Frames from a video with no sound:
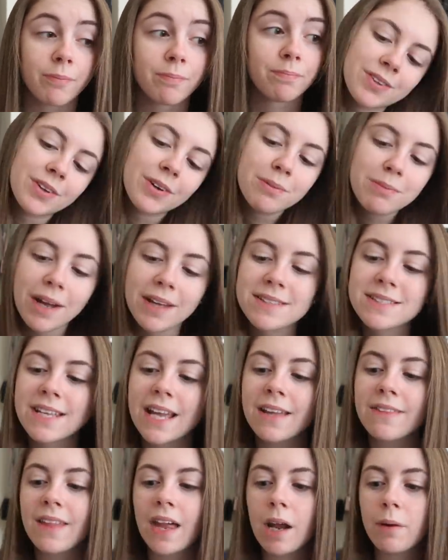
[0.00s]
So I'm not
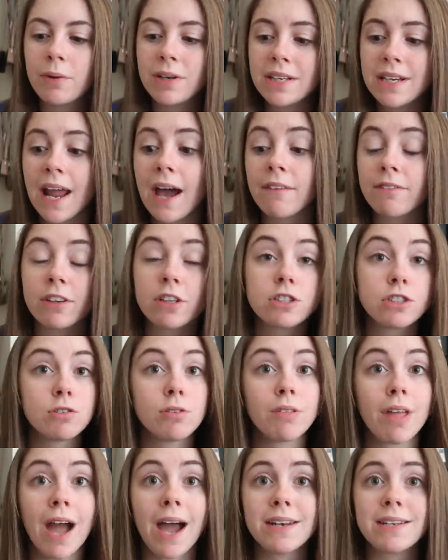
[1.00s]
saying that I would never
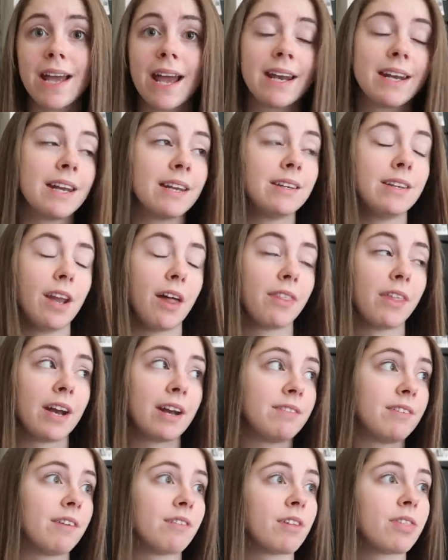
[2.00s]
do that and not that
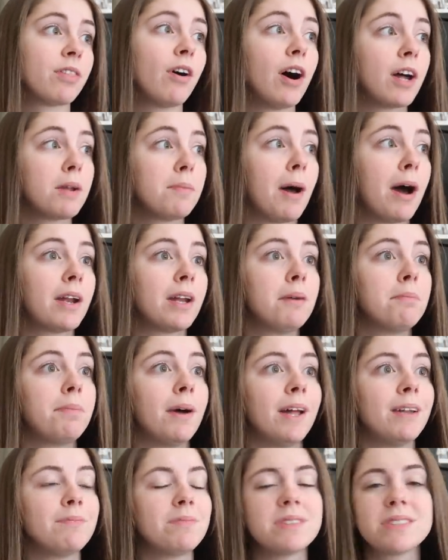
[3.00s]
I've never thought about it,
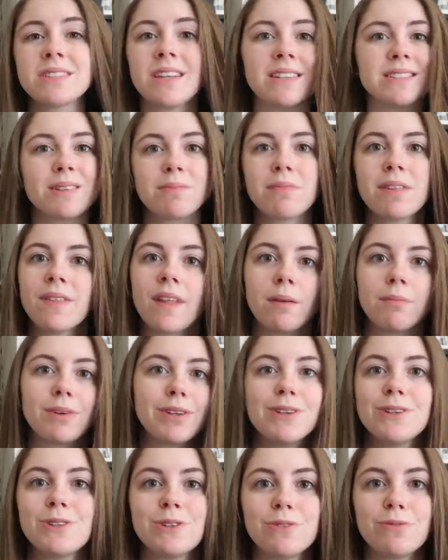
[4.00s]
but it's not something that I'm
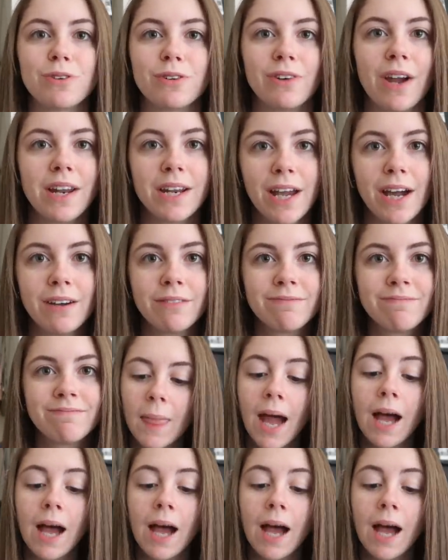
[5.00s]
gonna do for right now.